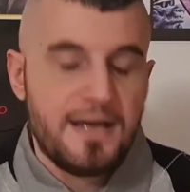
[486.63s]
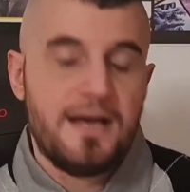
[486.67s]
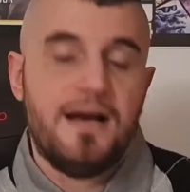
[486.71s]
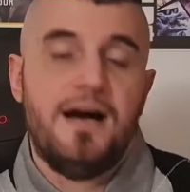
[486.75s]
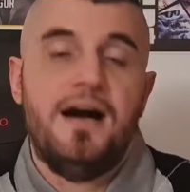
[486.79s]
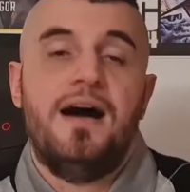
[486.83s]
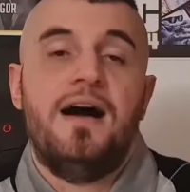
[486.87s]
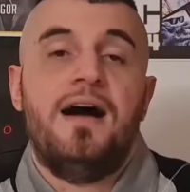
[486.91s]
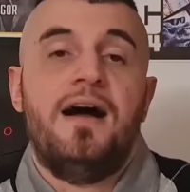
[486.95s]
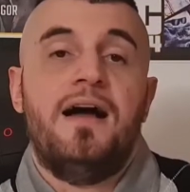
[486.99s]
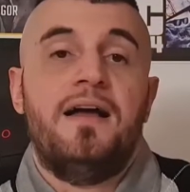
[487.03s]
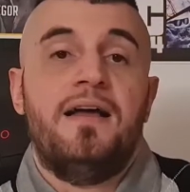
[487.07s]

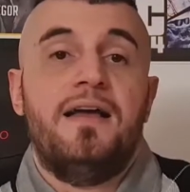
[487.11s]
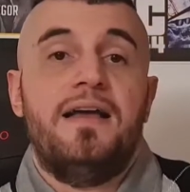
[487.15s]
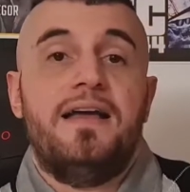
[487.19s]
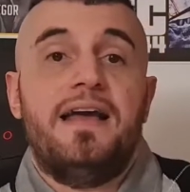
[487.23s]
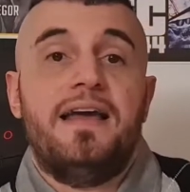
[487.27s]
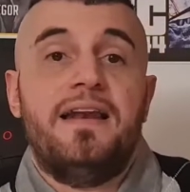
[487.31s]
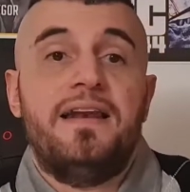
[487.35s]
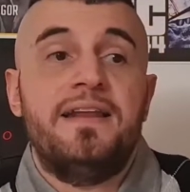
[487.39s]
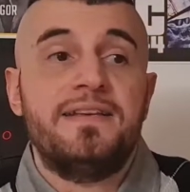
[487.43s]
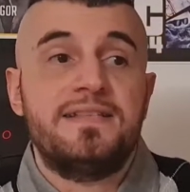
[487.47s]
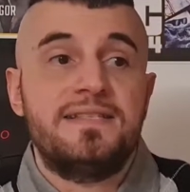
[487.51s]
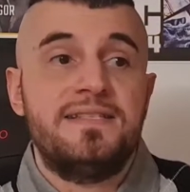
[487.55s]

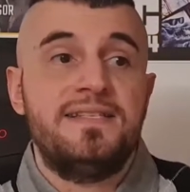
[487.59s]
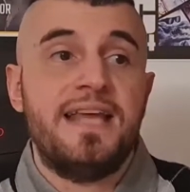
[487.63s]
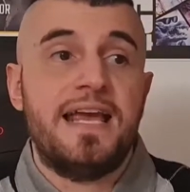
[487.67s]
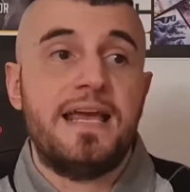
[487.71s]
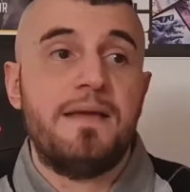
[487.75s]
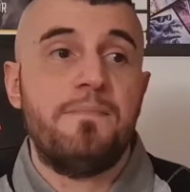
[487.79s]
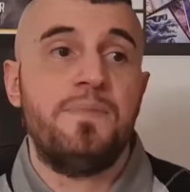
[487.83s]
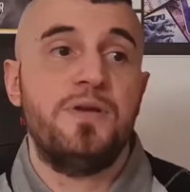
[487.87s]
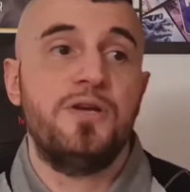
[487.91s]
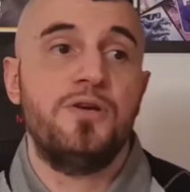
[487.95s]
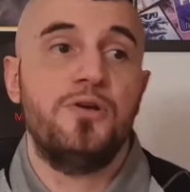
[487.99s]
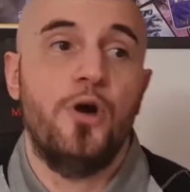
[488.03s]
and his
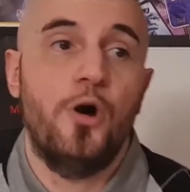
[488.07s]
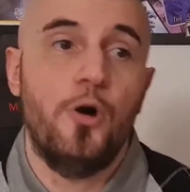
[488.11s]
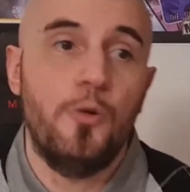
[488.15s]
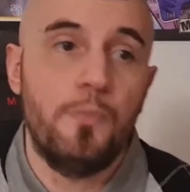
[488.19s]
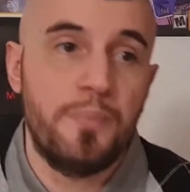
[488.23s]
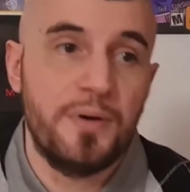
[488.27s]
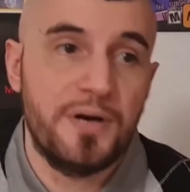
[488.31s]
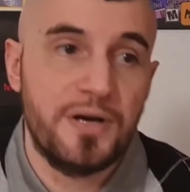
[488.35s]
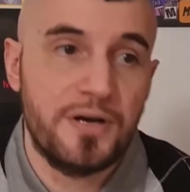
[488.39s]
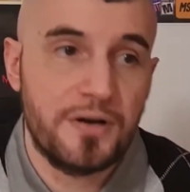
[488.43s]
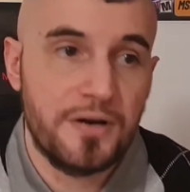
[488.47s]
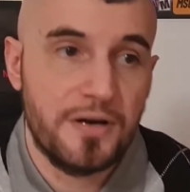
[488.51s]
debut
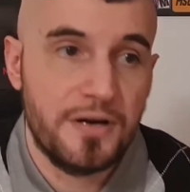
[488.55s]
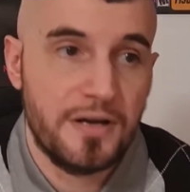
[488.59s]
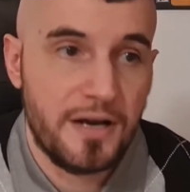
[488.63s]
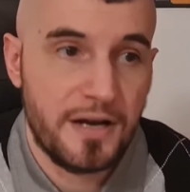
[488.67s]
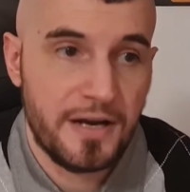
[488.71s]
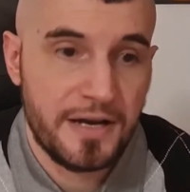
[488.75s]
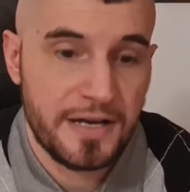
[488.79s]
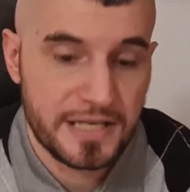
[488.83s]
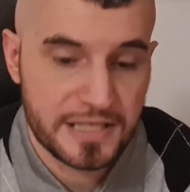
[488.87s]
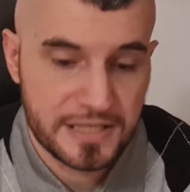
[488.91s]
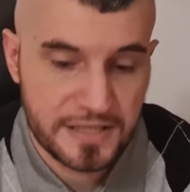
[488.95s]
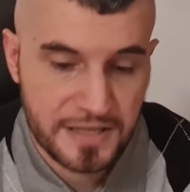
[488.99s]

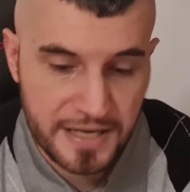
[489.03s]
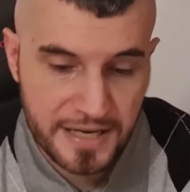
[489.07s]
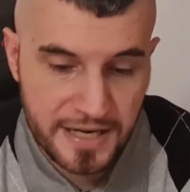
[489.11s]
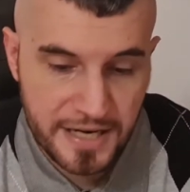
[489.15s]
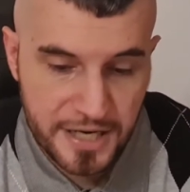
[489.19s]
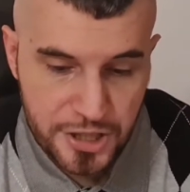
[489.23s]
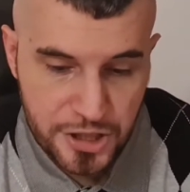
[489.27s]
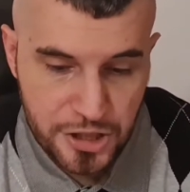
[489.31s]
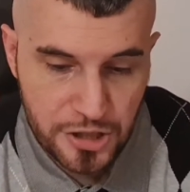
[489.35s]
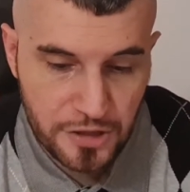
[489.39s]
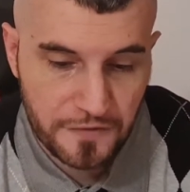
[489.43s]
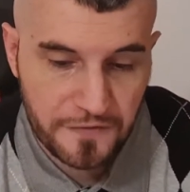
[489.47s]
opener, his
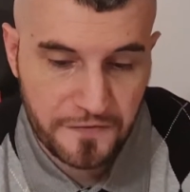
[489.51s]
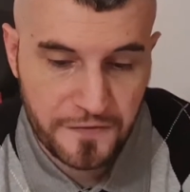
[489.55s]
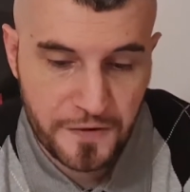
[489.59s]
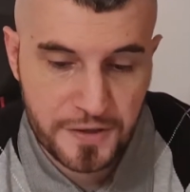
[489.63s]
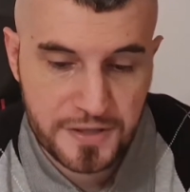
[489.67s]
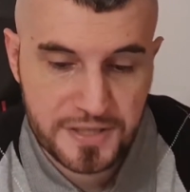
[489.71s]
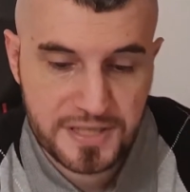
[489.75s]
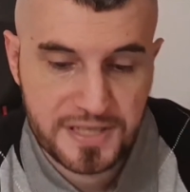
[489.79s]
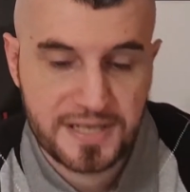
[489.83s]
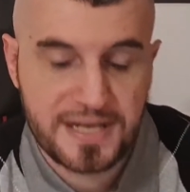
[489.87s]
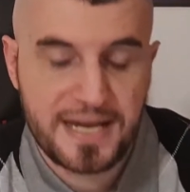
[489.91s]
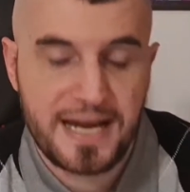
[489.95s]
initial
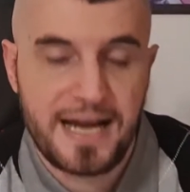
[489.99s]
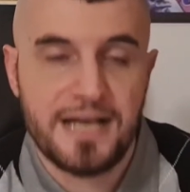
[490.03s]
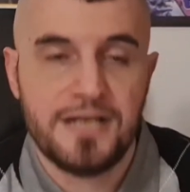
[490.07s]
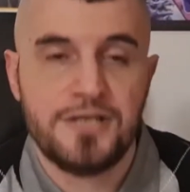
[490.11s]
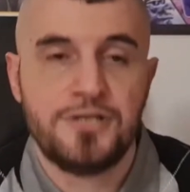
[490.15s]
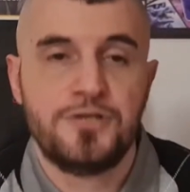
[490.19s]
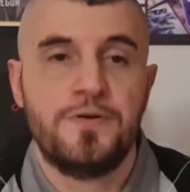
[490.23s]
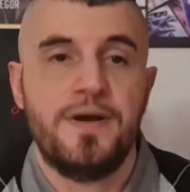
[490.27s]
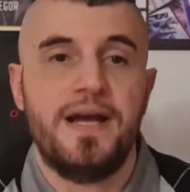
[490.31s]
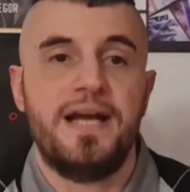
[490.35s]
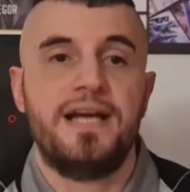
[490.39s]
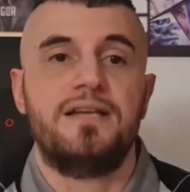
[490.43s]
first
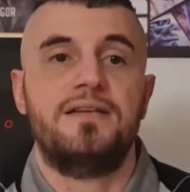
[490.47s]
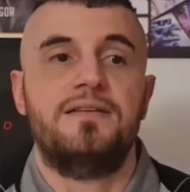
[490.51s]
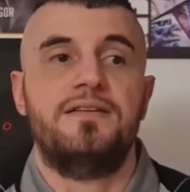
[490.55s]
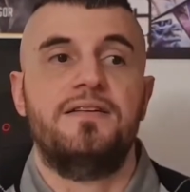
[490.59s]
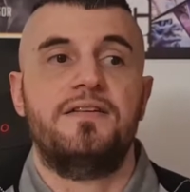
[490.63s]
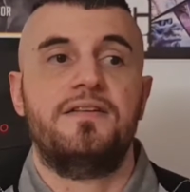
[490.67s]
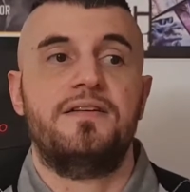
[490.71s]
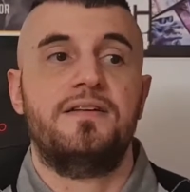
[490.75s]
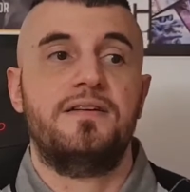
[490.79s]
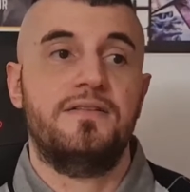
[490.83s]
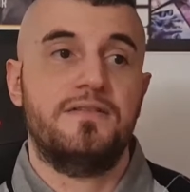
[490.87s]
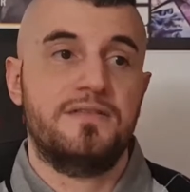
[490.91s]
contract
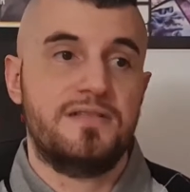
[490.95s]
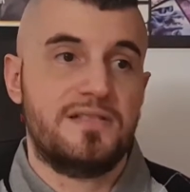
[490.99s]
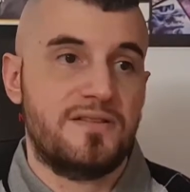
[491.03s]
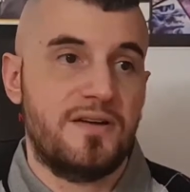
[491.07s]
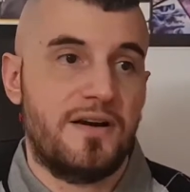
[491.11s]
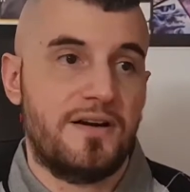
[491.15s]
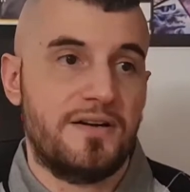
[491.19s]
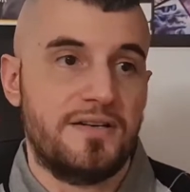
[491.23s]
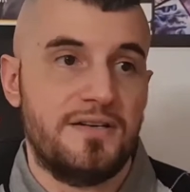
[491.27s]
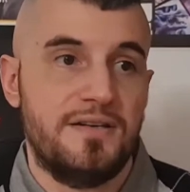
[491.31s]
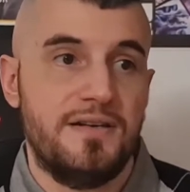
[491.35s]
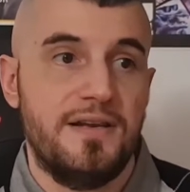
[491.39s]
to
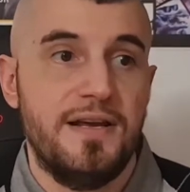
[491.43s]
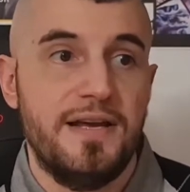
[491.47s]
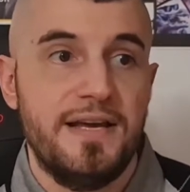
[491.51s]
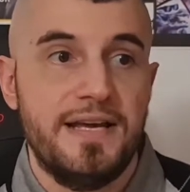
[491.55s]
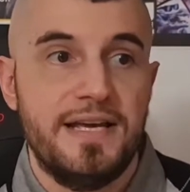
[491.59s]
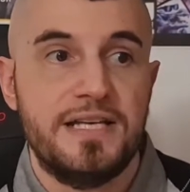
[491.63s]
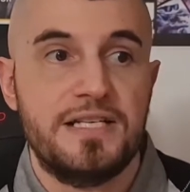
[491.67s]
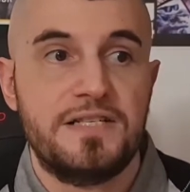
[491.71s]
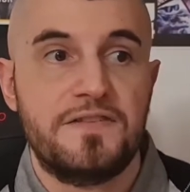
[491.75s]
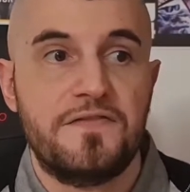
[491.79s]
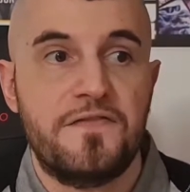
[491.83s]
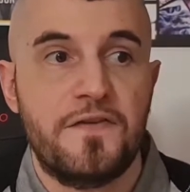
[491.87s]
start
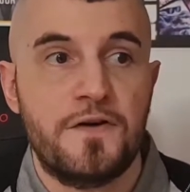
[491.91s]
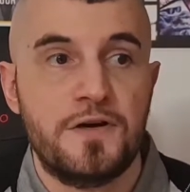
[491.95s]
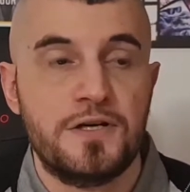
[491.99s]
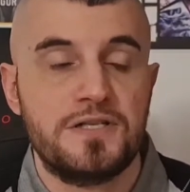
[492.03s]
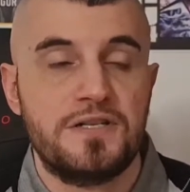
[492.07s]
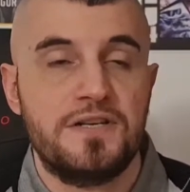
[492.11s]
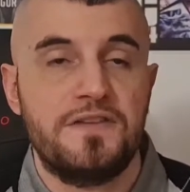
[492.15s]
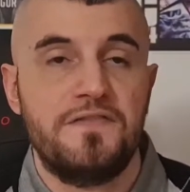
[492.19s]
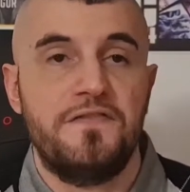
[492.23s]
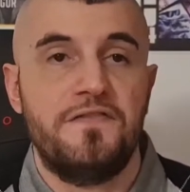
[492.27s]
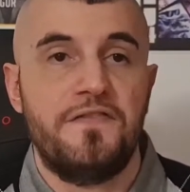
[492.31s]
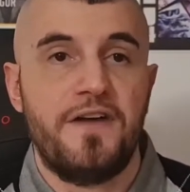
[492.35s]
his
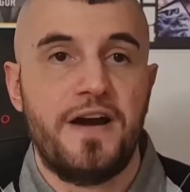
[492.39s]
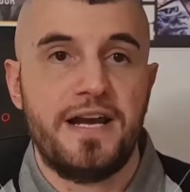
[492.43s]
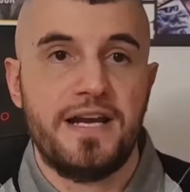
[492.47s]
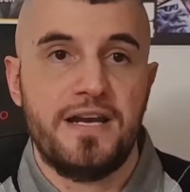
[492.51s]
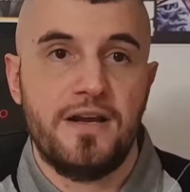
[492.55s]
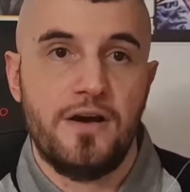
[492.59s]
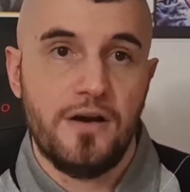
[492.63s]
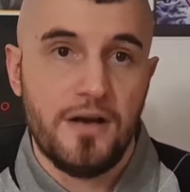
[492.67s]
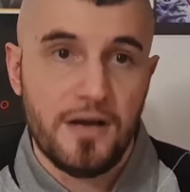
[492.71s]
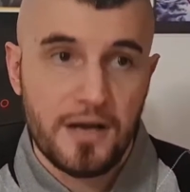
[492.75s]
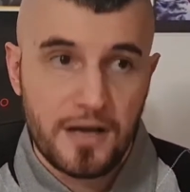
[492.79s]
first fight